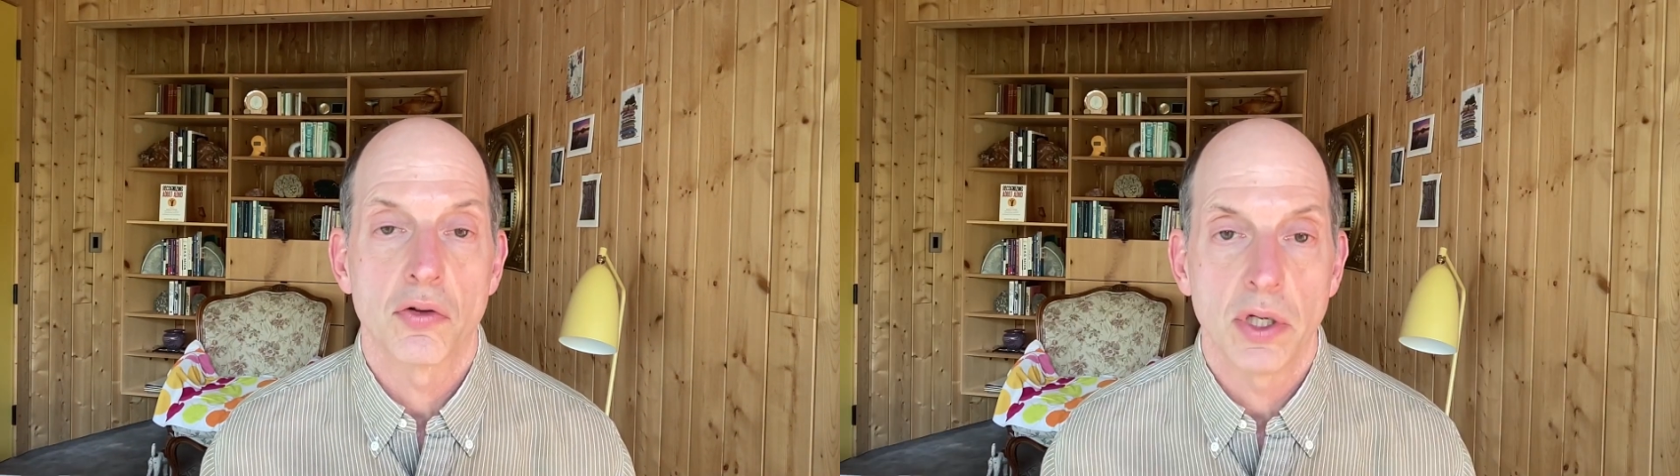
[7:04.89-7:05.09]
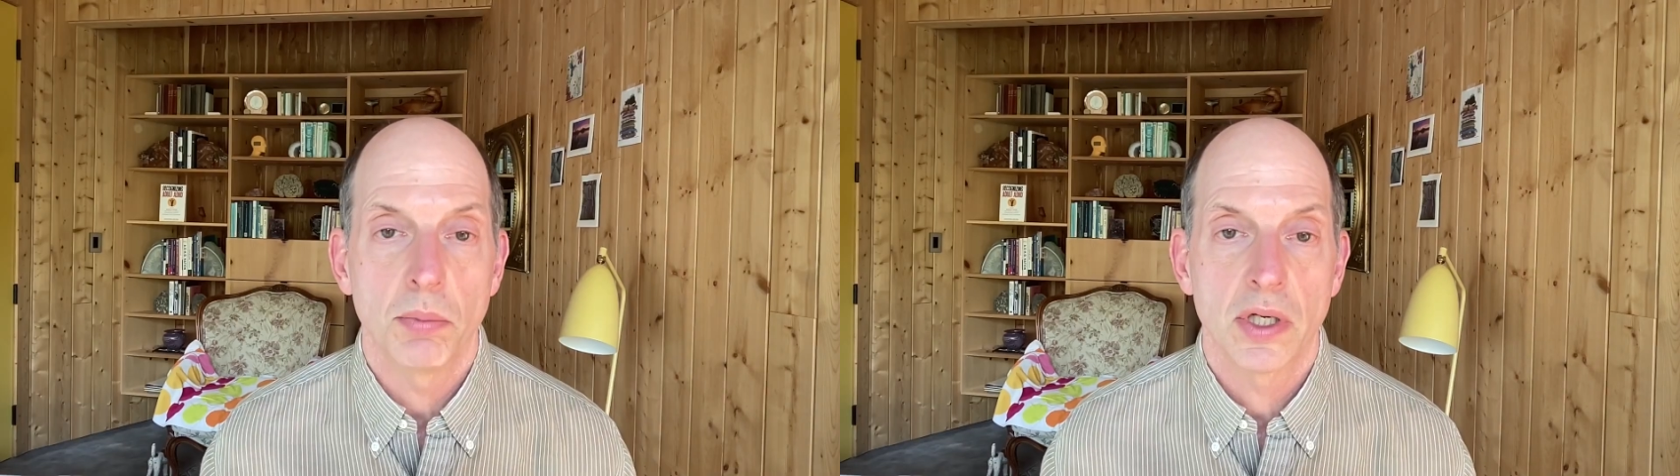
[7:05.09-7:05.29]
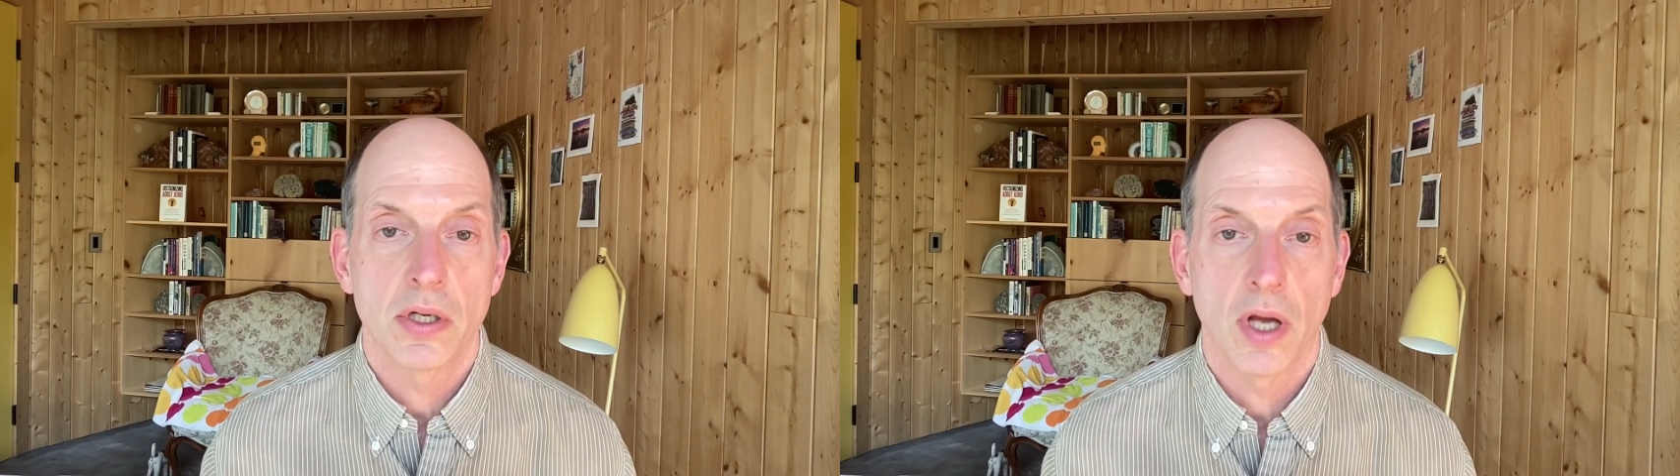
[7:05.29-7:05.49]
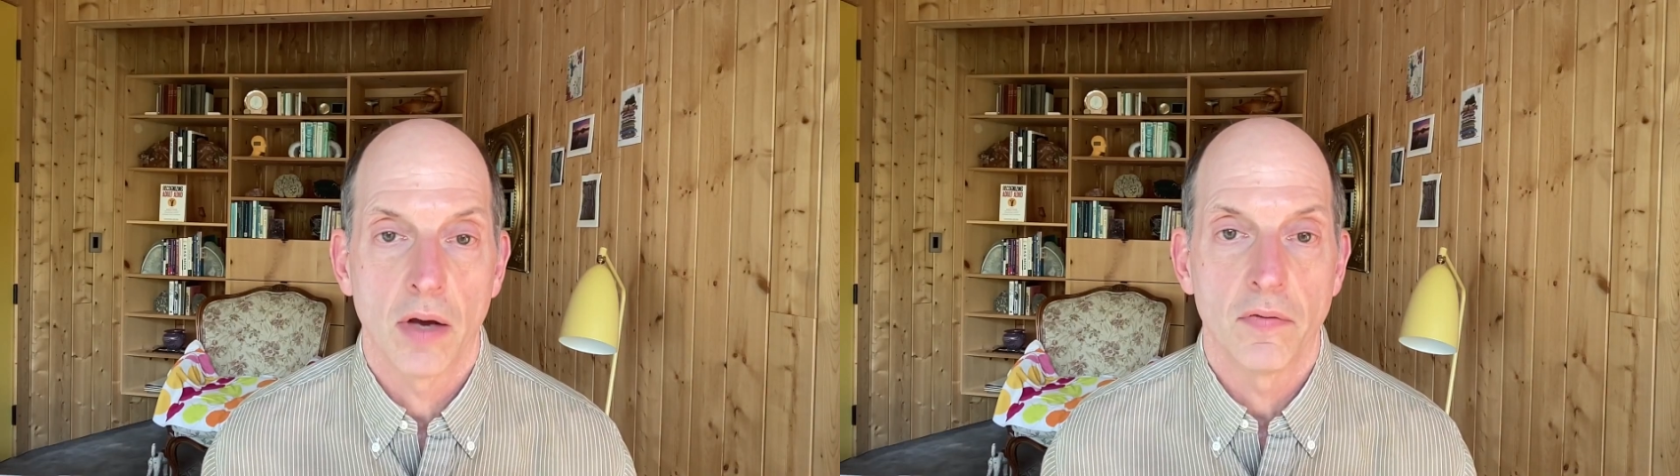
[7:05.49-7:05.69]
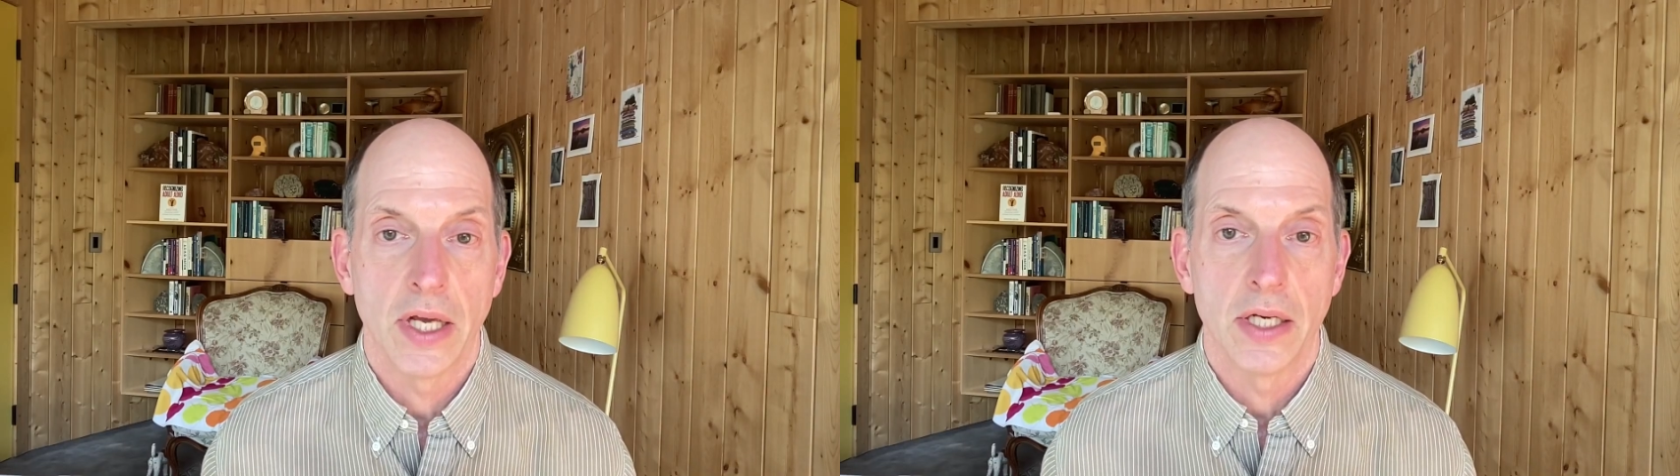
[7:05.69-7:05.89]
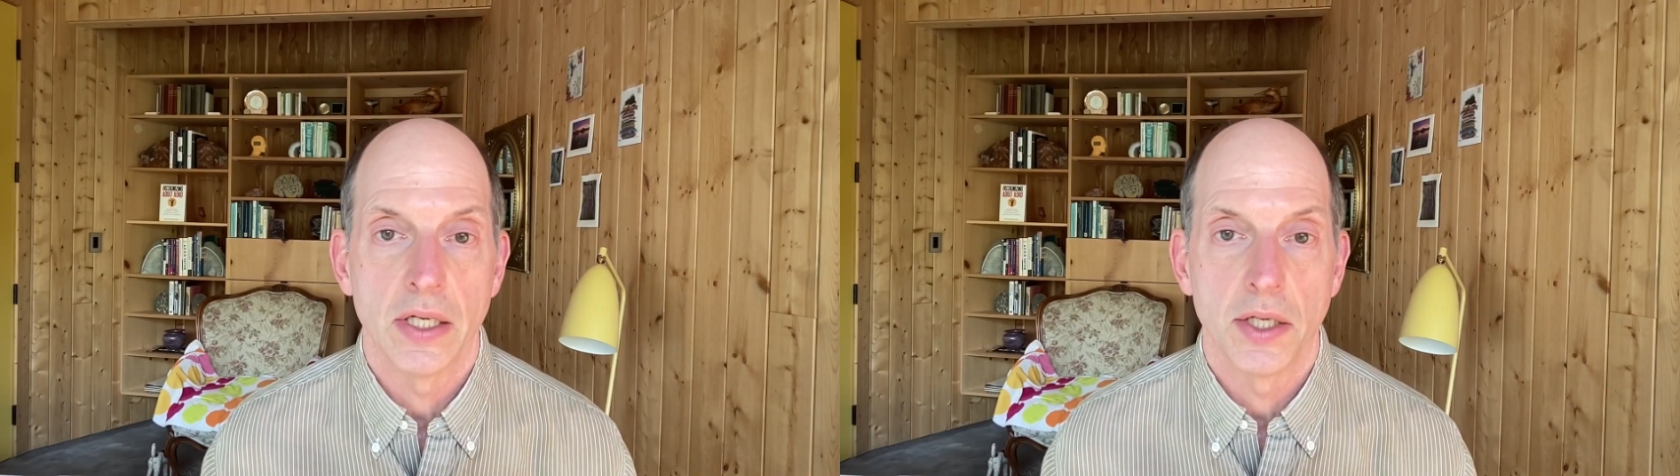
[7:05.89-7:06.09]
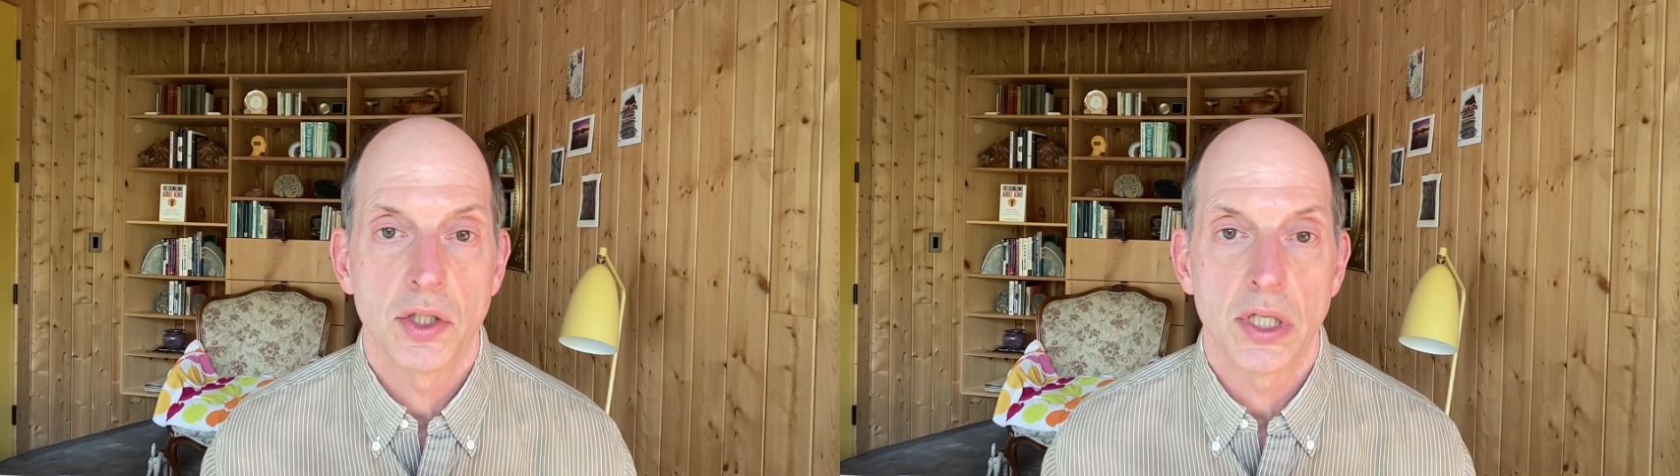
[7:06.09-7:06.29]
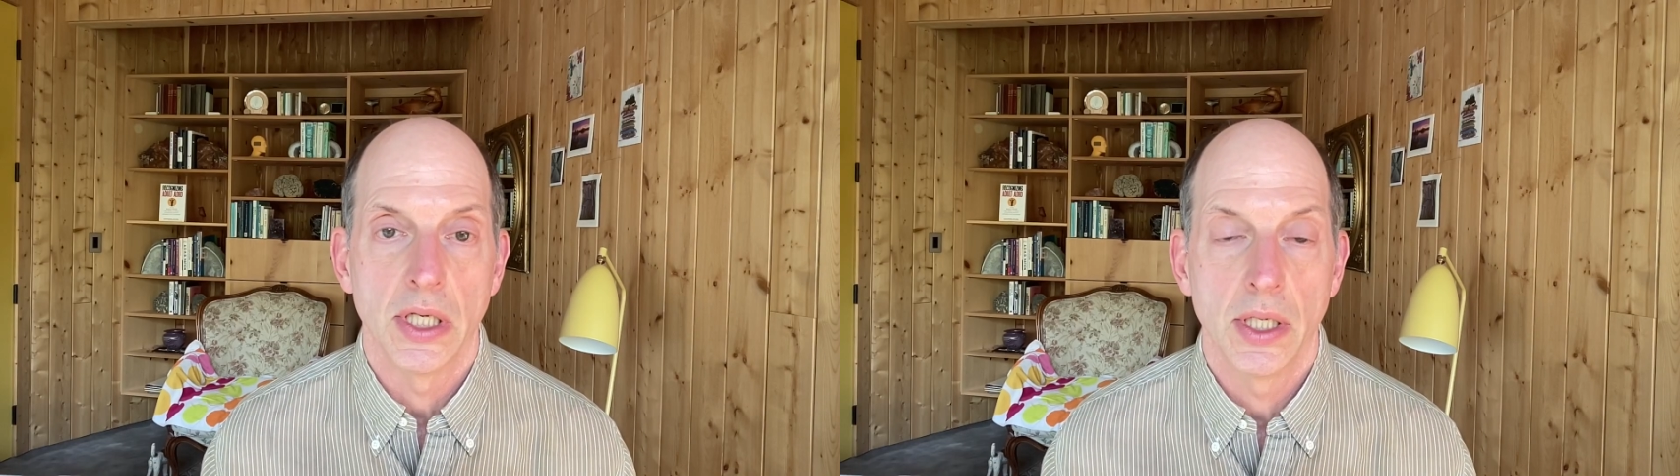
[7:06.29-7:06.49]
treatment of
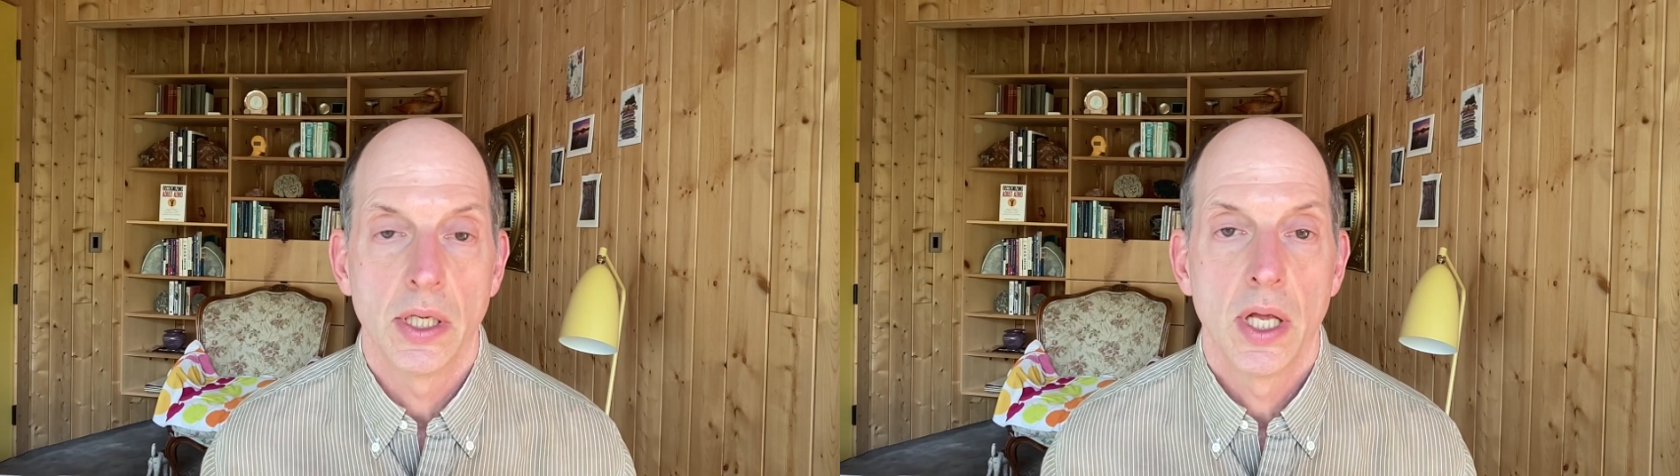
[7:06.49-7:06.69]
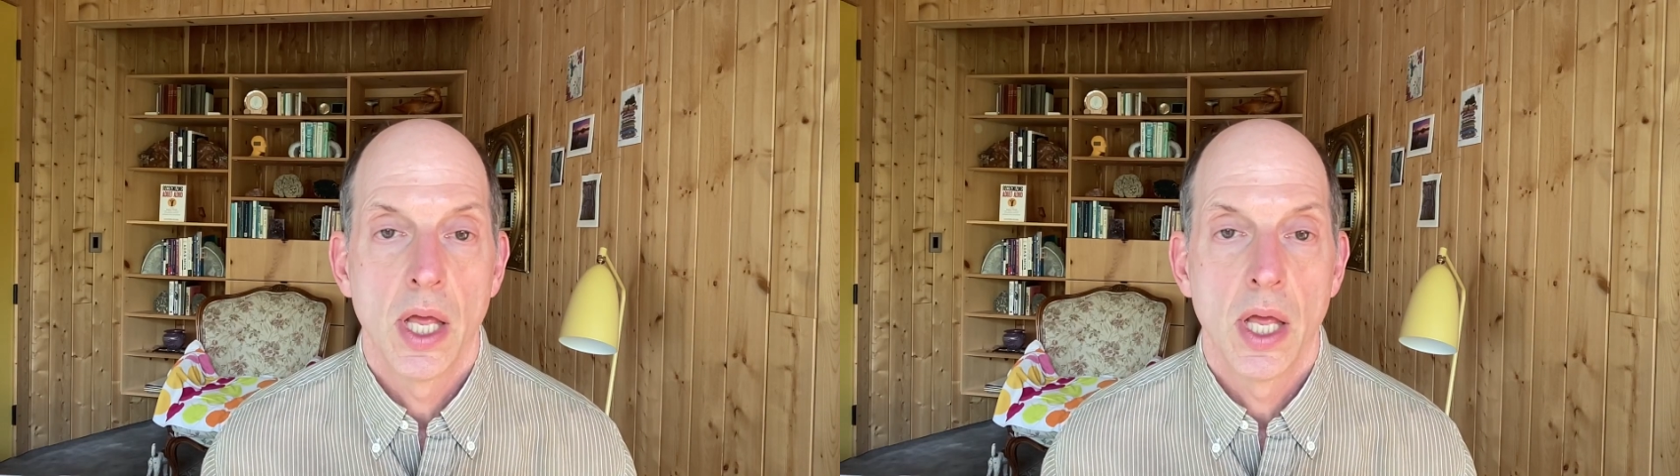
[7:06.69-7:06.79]
ADHD.